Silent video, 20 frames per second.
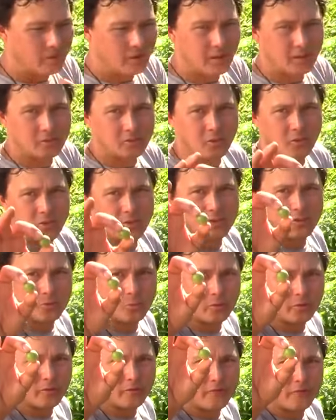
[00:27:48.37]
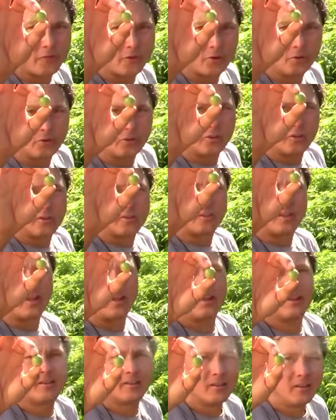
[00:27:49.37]
And so this is what the fruit looks
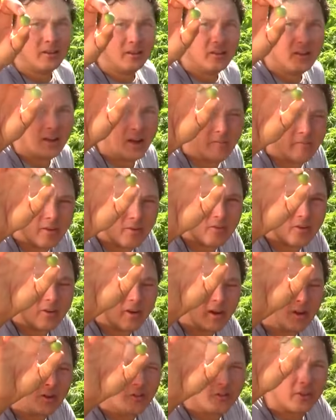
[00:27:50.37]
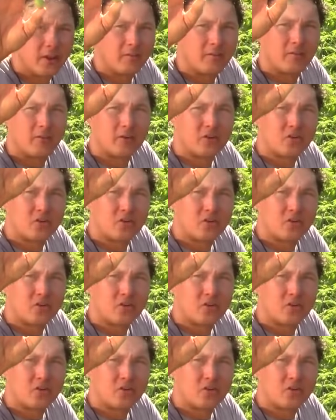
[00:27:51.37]
like. I don't think I've ever